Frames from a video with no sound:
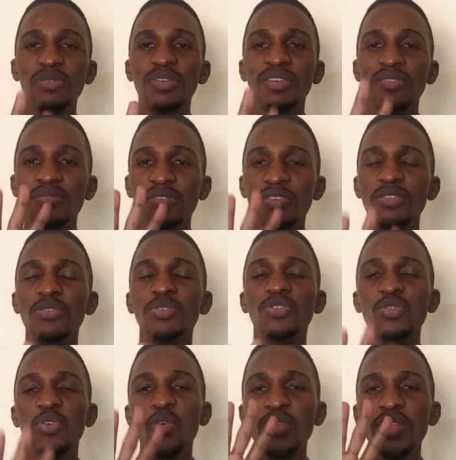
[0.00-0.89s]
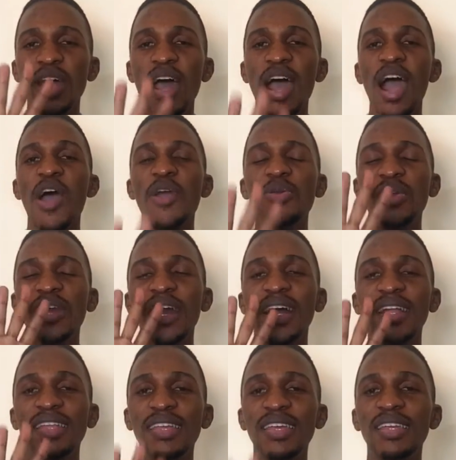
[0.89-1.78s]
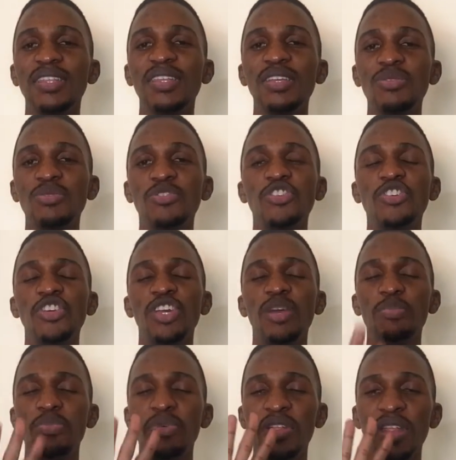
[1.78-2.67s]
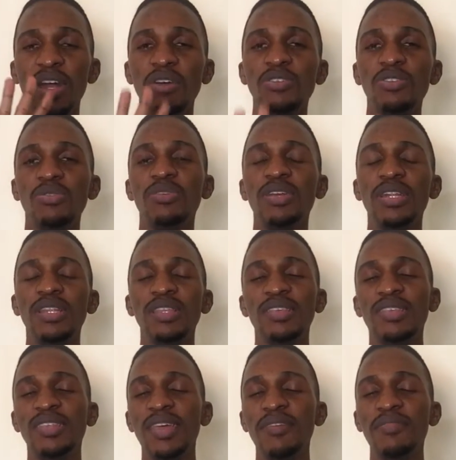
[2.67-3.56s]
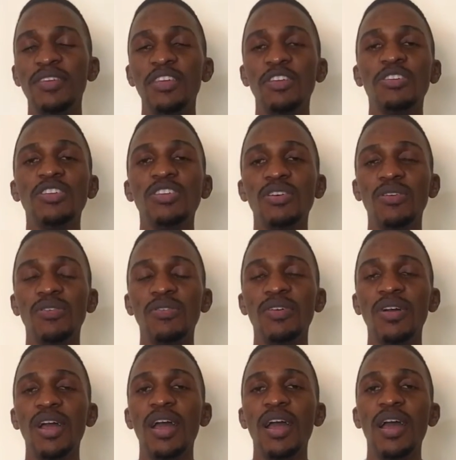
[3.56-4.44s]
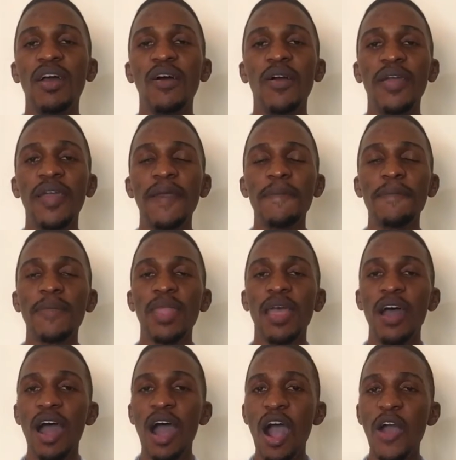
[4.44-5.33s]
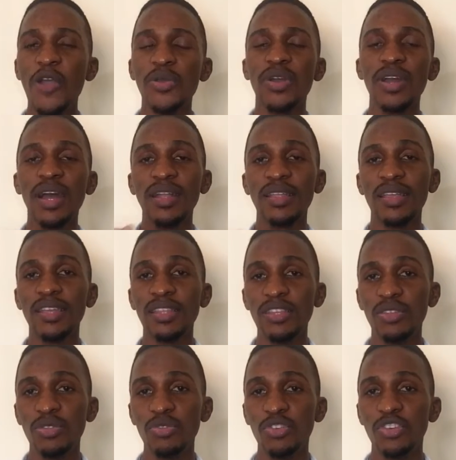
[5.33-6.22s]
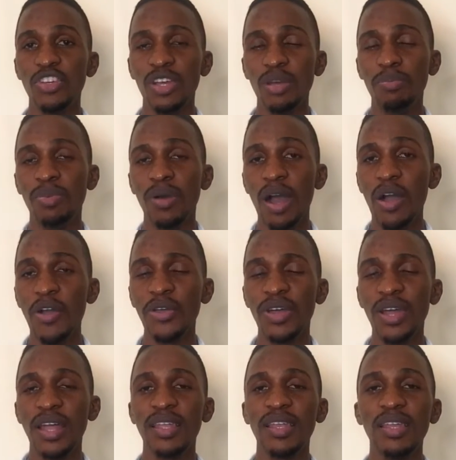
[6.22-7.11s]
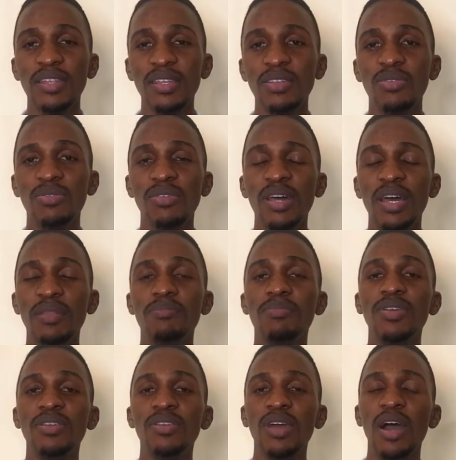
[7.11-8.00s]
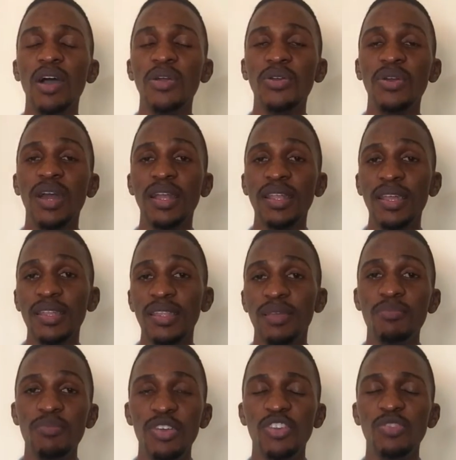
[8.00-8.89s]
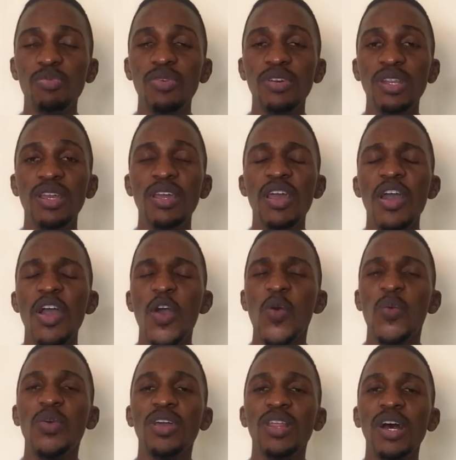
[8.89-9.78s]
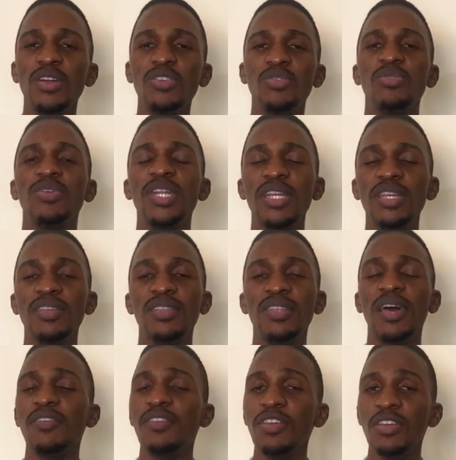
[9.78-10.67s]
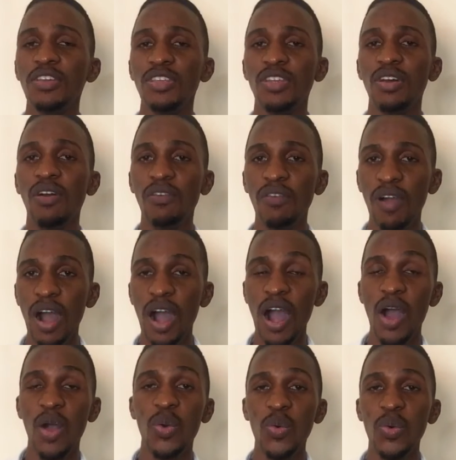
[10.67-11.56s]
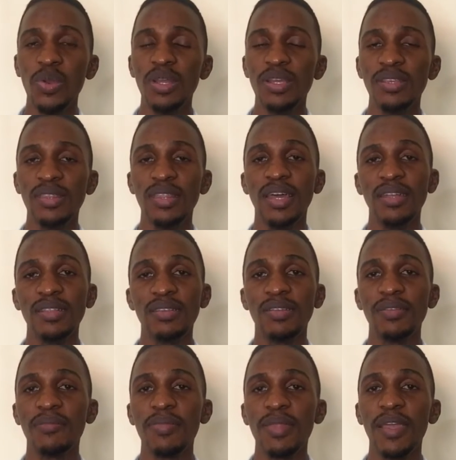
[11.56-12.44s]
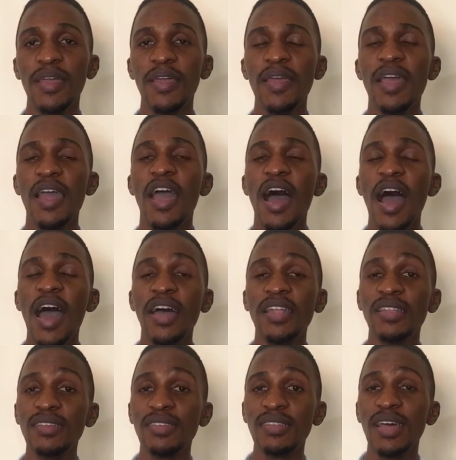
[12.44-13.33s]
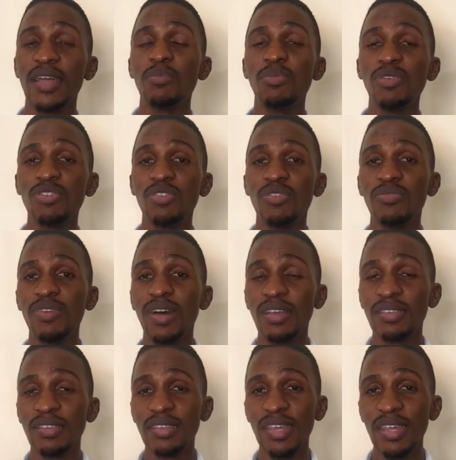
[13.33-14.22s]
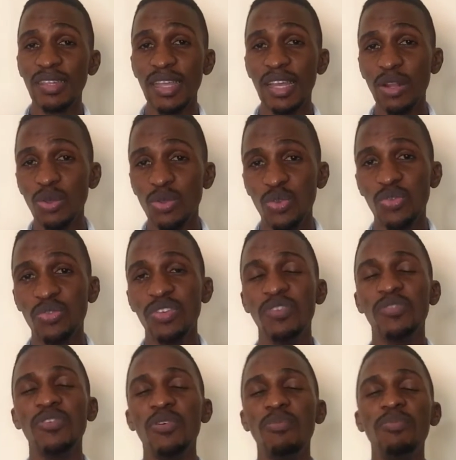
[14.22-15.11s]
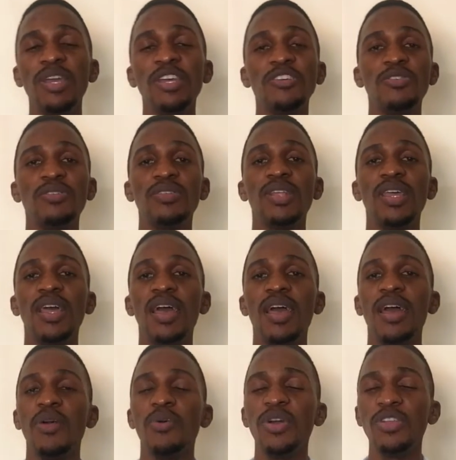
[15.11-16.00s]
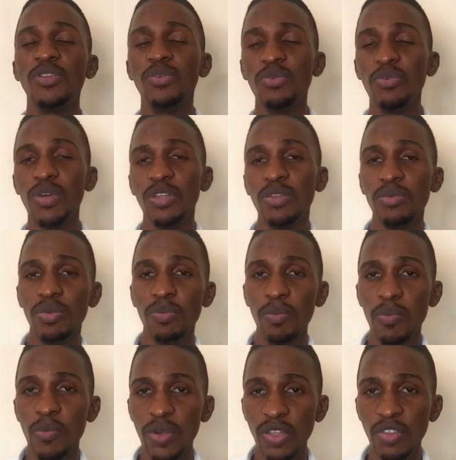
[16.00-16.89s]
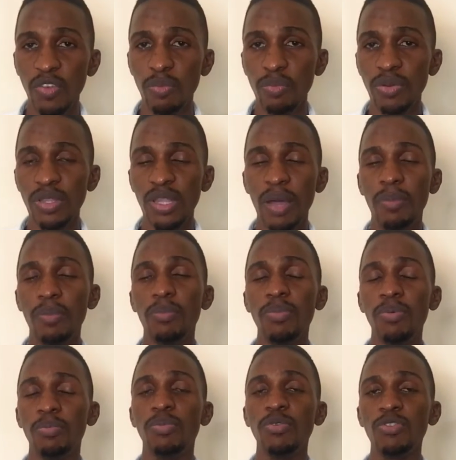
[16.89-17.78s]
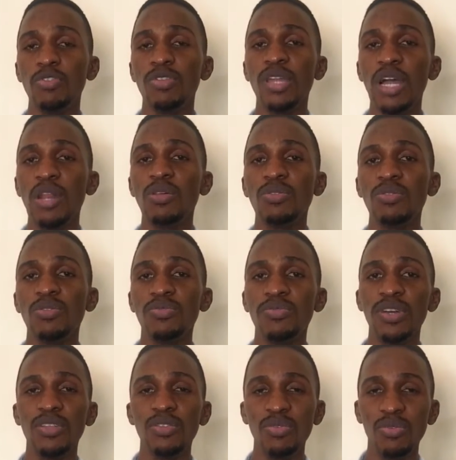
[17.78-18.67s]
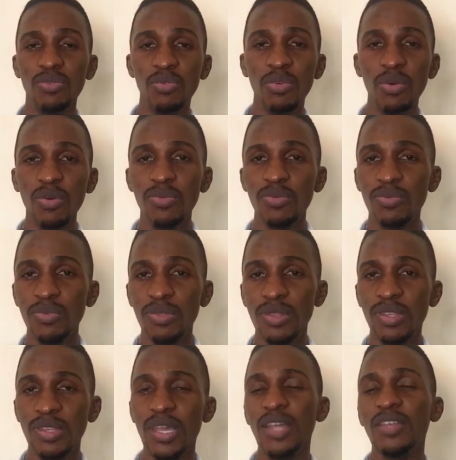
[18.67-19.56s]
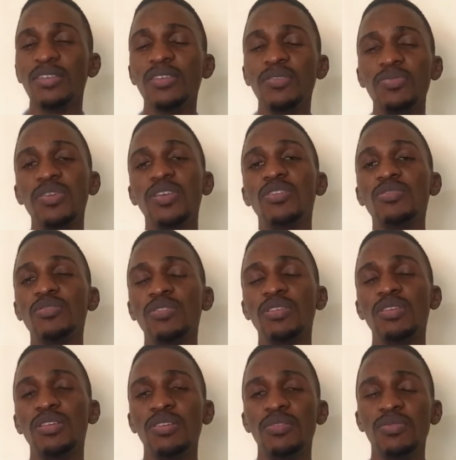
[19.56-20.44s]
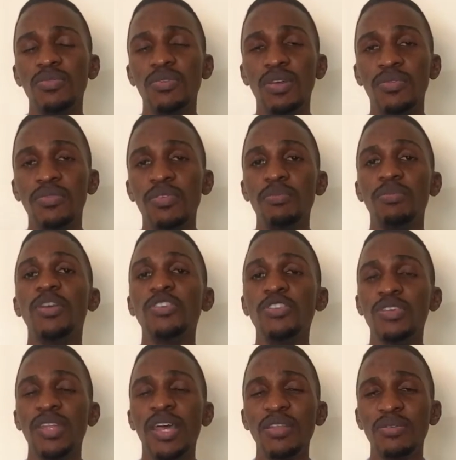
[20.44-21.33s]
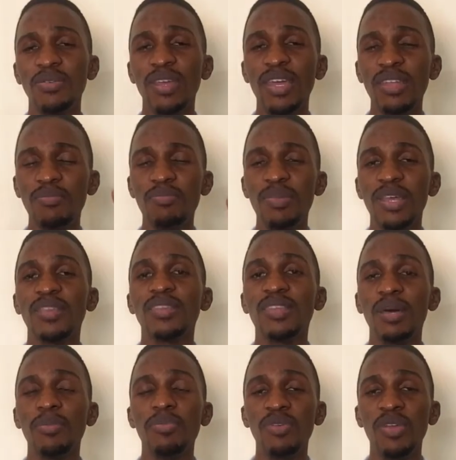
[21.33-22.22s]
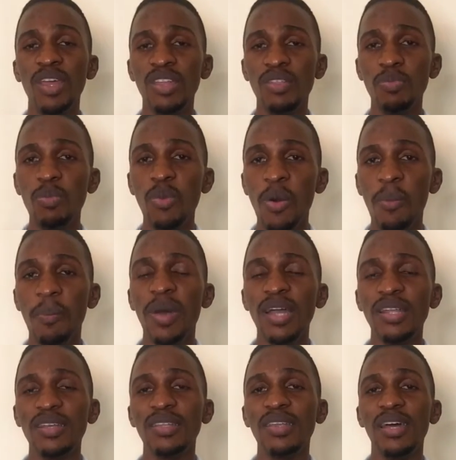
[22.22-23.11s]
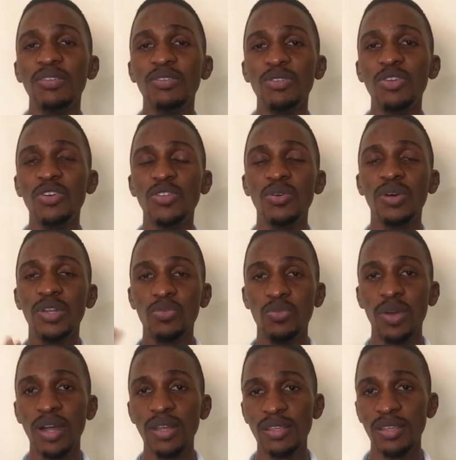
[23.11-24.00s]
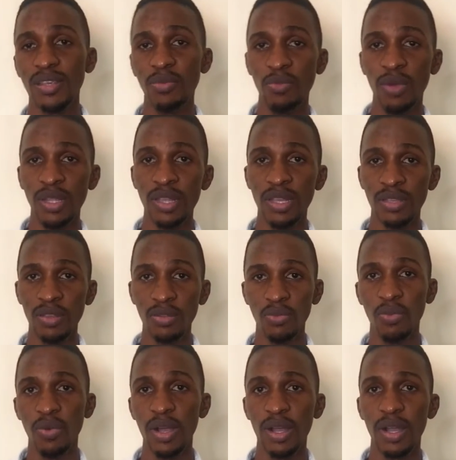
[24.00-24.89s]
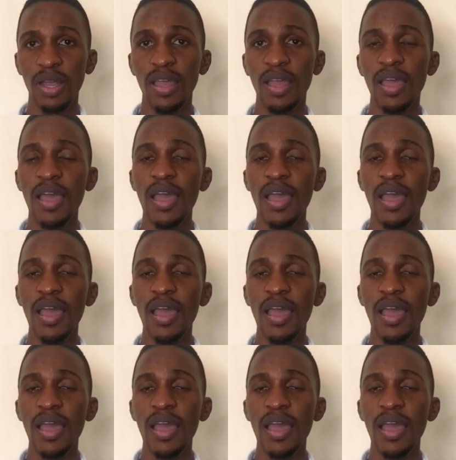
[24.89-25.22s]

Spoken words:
series videos on how you can get into shape without you really studying yourself. Okay, how you can get into shape, how you can get into that beach, how you can get a beach body without you really studying yourself. How cool is that? Okay, I understand most of us get a lot of information when you put on a lot of weight. You go search different sources for information and you get mixed up, you get bombarded, and you don't know what works, what doesn't work.